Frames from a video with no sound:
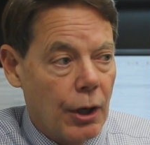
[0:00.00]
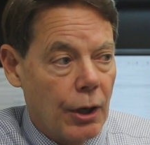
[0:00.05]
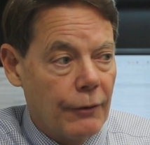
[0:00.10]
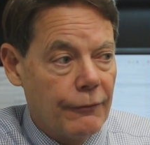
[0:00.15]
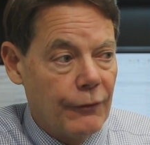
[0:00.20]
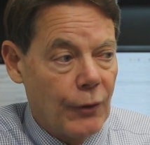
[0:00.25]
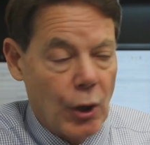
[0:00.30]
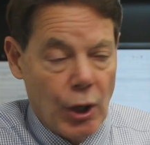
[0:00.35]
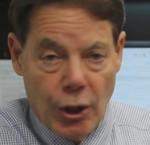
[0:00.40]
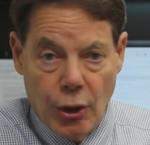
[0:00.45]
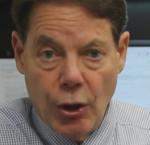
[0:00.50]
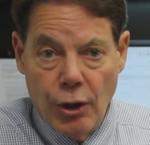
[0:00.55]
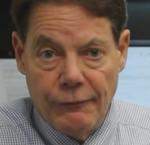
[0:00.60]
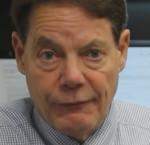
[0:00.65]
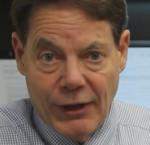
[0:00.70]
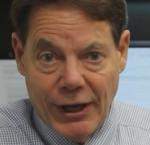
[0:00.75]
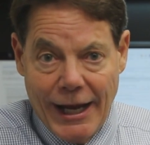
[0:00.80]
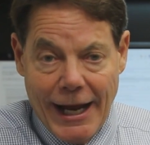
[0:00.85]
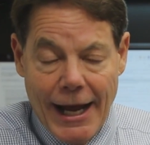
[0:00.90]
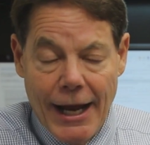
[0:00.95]
falling off
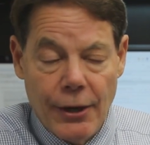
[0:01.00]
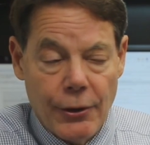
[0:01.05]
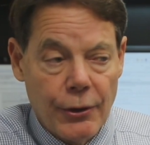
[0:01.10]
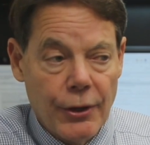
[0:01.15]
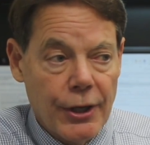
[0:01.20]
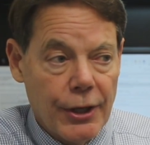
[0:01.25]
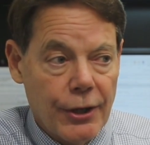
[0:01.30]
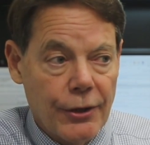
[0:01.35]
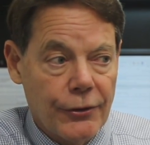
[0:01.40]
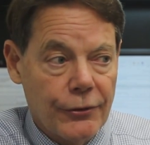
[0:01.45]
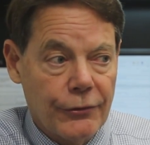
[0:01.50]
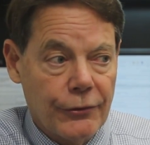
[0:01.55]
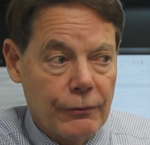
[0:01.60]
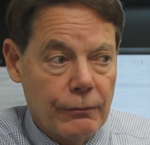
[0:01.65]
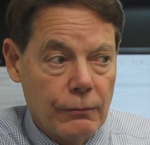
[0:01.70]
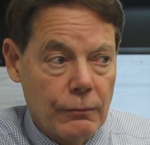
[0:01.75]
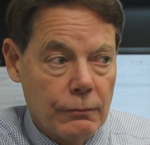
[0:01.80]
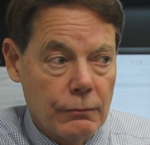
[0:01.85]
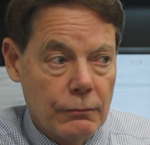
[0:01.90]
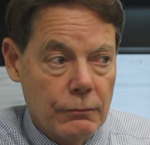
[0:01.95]
a ladder is
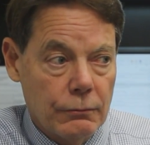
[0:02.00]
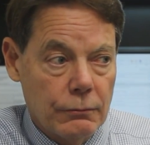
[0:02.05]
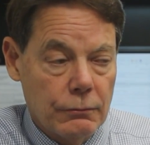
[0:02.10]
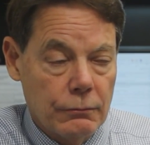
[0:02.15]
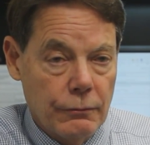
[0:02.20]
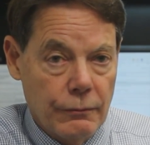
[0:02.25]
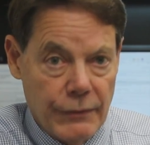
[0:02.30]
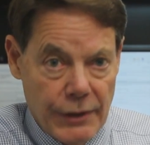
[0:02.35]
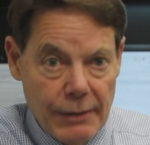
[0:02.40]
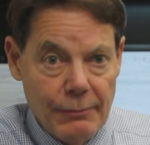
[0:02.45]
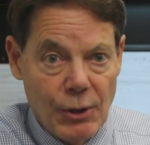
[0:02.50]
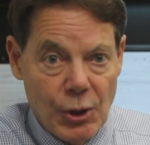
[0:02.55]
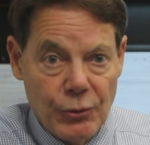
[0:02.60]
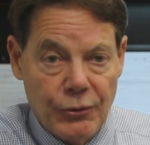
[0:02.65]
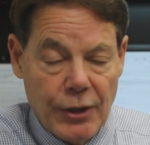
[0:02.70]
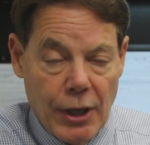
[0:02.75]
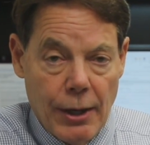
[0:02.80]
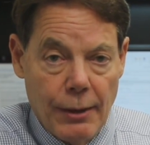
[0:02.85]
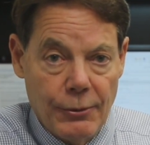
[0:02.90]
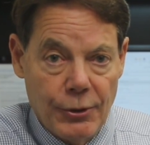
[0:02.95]
the
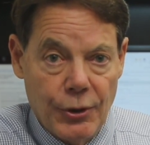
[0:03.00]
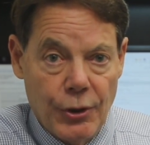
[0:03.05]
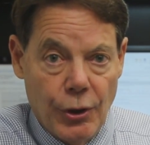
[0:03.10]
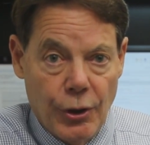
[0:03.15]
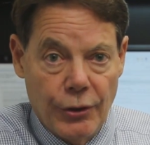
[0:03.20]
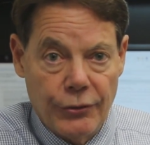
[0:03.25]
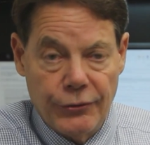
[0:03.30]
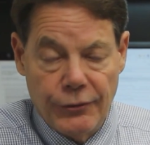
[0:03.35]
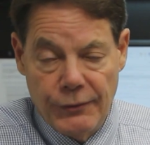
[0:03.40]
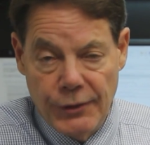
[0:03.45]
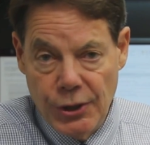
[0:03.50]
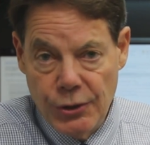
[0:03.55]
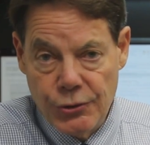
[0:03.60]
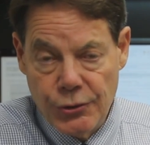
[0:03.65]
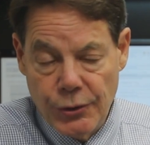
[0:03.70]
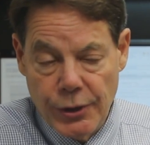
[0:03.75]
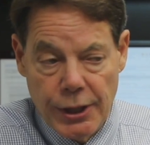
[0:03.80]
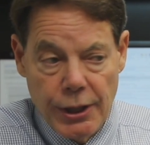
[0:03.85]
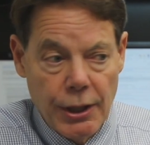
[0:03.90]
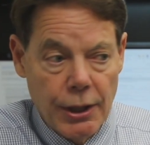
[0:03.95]
most common cause of
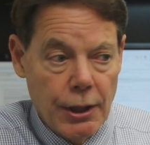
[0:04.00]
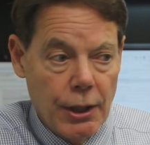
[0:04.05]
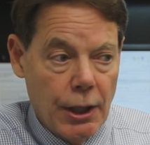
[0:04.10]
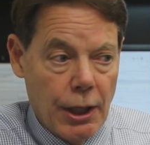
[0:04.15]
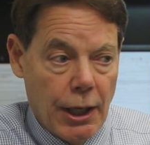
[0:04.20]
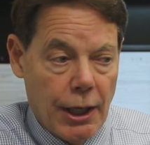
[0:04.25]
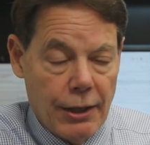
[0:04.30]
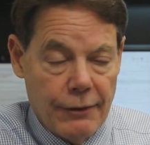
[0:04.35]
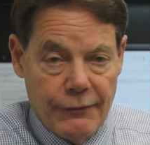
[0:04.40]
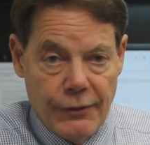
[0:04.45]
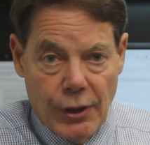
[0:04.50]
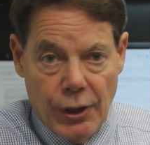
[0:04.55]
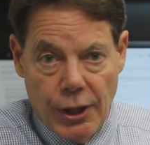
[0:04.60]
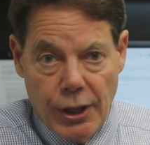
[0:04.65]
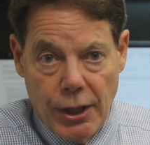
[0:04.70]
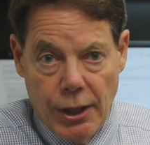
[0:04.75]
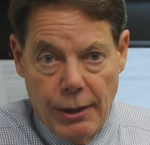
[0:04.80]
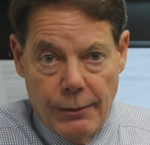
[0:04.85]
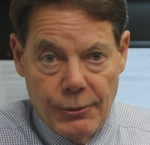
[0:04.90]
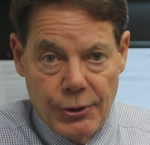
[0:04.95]
injury and a very
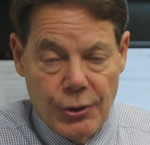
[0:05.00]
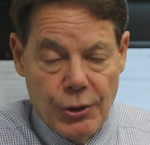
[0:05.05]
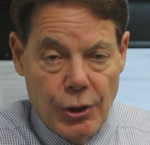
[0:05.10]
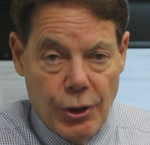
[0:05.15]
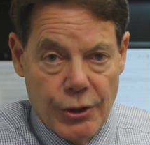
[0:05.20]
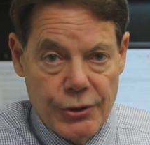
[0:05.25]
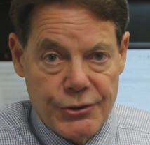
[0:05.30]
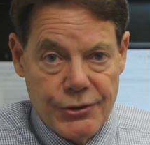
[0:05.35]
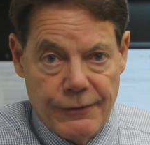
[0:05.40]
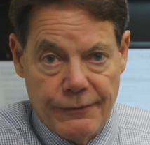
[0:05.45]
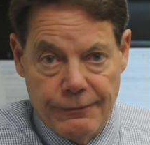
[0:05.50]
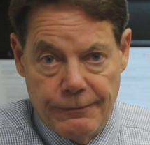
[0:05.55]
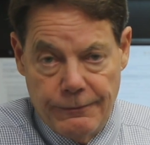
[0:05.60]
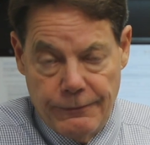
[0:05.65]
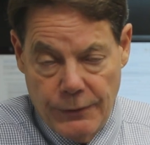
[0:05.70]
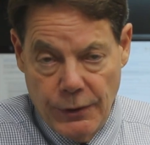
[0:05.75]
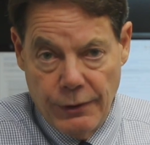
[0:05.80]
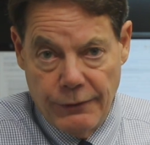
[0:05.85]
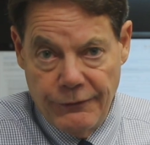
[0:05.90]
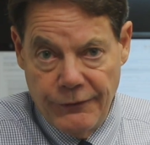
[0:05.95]
common cause
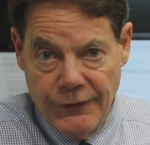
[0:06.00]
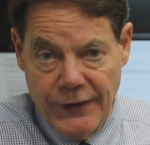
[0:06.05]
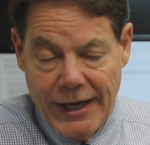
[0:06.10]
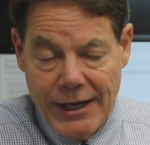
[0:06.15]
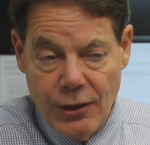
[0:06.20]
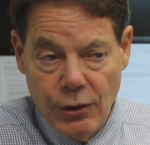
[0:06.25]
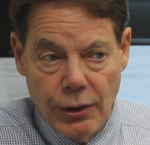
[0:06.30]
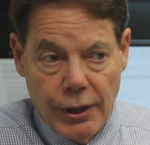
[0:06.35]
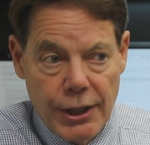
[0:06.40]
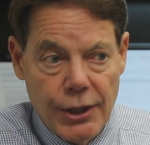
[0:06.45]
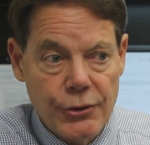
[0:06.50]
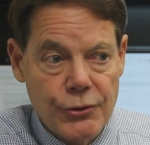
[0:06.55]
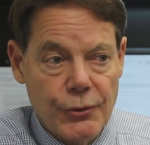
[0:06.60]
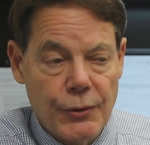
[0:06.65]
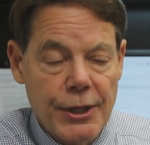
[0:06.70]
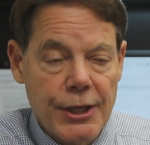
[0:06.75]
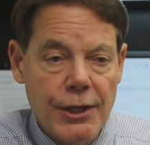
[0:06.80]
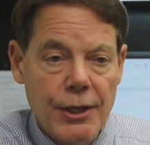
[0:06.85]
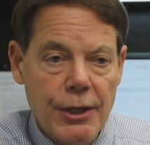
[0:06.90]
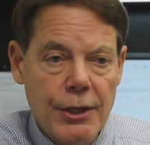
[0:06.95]
of fatal
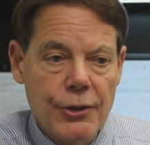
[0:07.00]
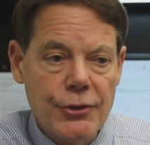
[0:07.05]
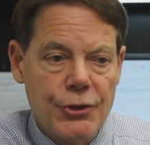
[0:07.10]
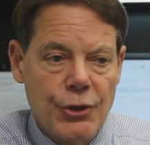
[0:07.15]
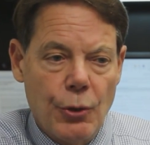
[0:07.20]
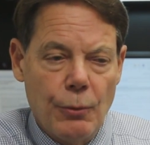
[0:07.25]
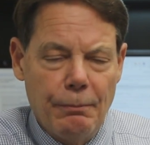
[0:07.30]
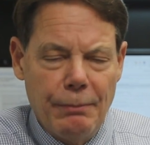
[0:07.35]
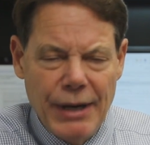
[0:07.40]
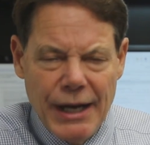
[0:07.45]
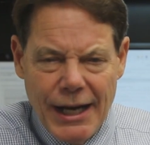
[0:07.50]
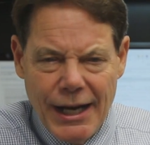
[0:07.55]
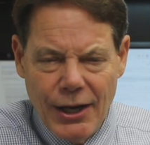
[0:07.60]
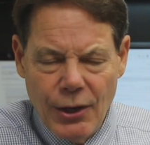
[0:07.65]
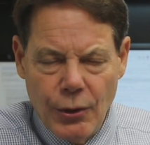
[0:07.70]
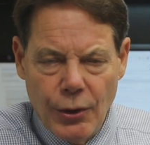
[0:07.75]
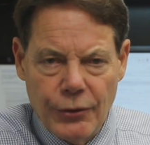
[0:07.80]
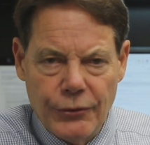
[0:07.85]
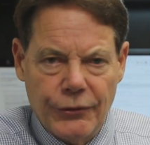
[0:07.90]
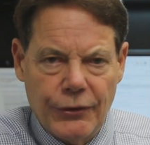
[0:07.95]
injury. So
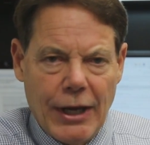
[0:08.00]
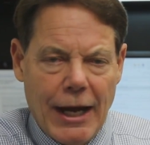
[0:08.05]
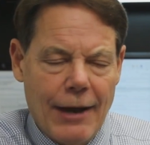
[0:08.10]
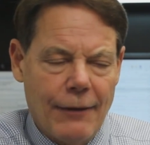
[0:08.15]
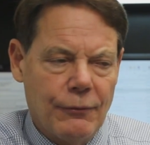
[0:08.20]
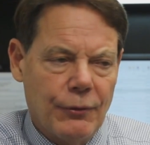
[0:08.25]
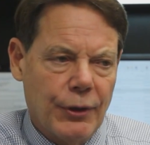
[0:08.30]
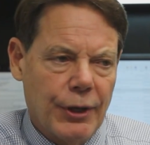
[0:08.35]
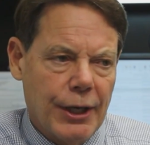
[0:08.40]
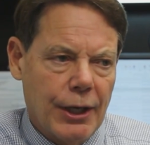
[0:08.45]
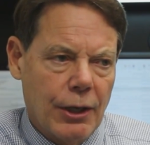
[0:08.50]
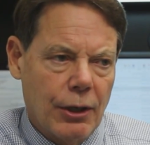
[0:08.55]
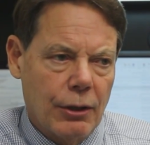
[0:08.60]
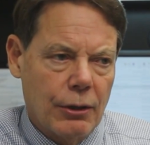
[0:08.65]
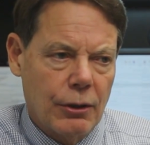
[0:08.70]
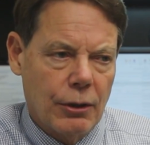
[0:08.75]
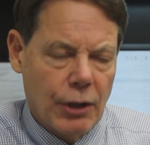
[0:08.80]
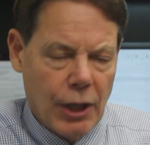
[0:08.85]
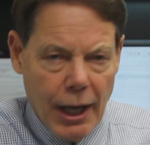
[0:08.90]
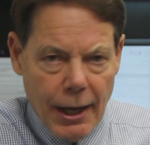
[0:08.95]
being on scaffolding,
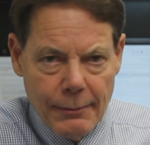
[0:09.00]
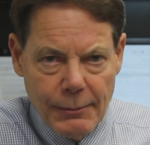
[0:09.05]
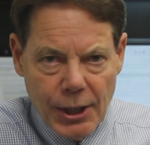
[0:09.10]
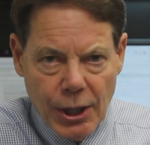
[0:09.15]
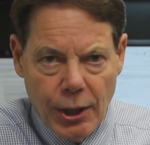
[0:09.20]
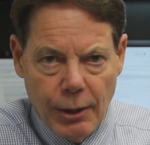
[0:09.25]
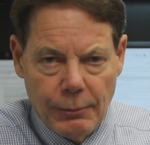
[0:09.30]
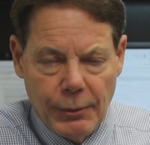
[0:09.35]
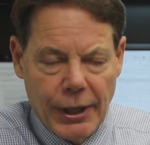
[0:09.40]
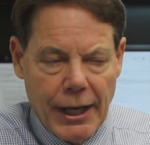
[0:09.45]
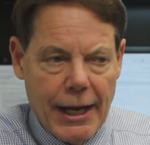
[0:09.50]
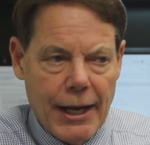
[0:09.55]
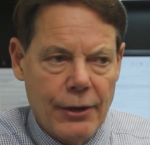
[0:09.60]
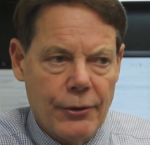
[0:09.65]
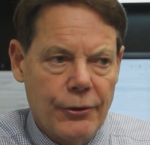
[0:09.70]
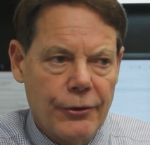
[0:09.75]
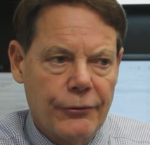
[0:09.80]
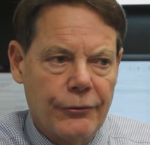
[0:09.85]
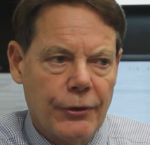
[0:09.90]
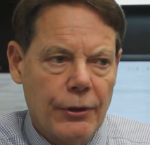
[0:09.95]
climbing up
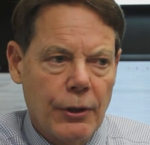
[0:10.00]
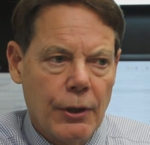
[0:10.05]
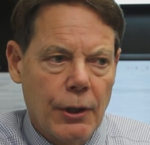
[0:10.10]
ladders,